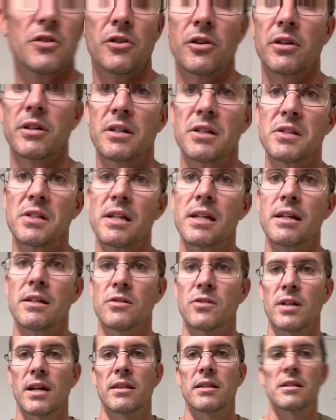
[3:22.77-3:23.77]
you're gonna see
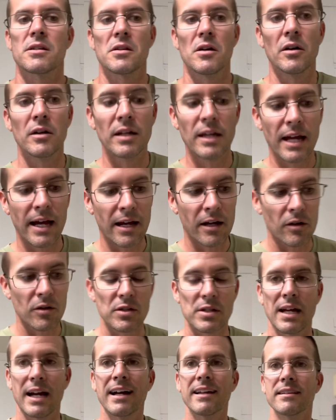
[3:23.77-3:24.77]
inside this honey
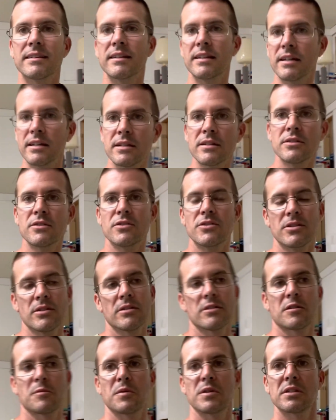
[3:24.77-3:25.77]
house, I did
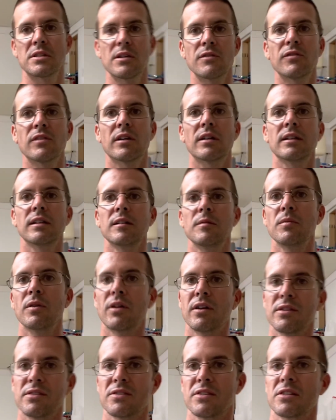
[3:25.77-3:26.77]
just specifically
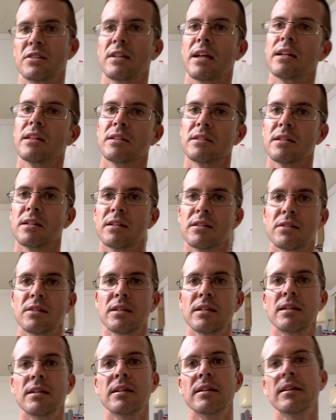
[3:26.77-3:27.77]
because the state of
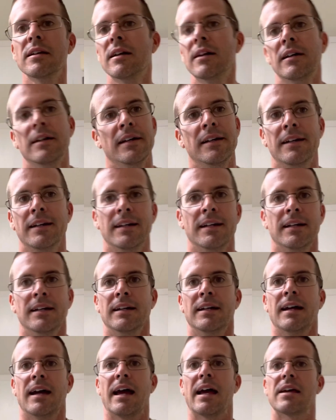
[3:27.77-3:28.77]
Tennessee
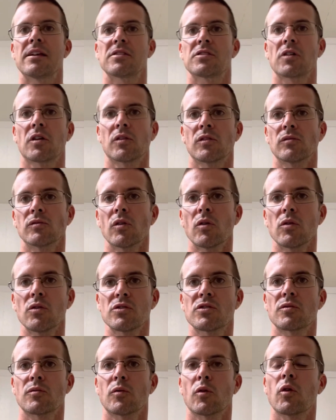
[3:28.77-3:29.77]
has certain
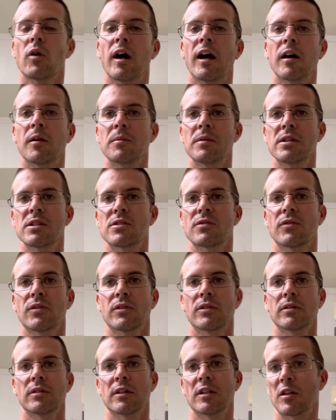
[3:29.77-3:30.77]
rules and requirements
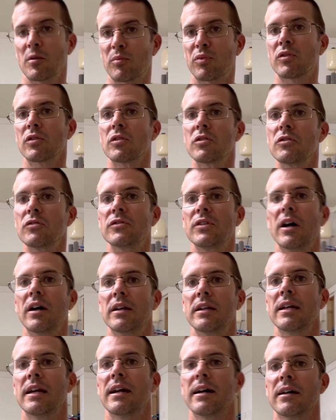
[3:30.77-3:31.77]
for an approved
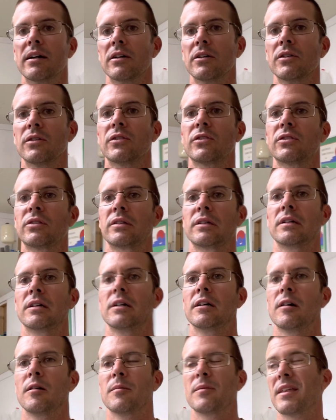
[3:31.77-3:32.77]
honey house
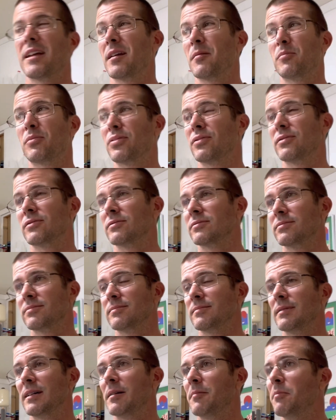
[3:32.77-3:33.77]
that
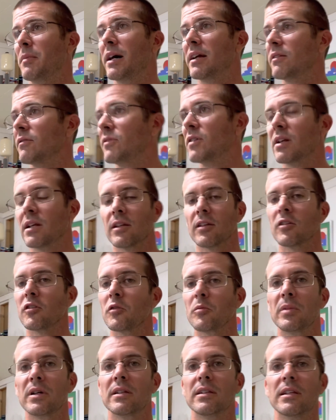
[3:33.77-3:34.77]
I might have done a little
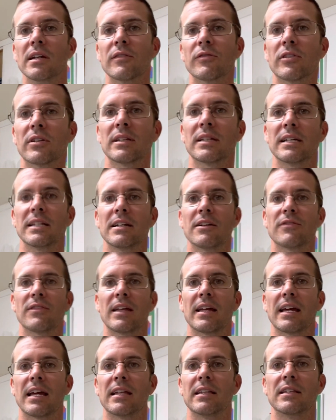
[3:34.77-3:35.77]
bit differently if
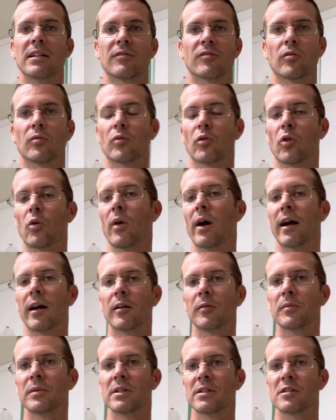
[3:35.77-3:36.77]
they had different
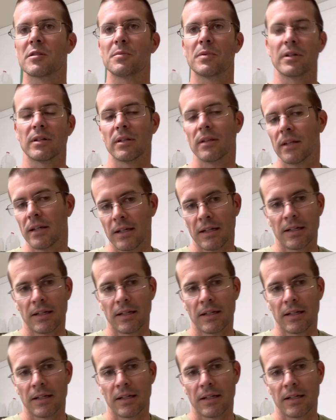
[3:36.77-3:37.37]
requirements, but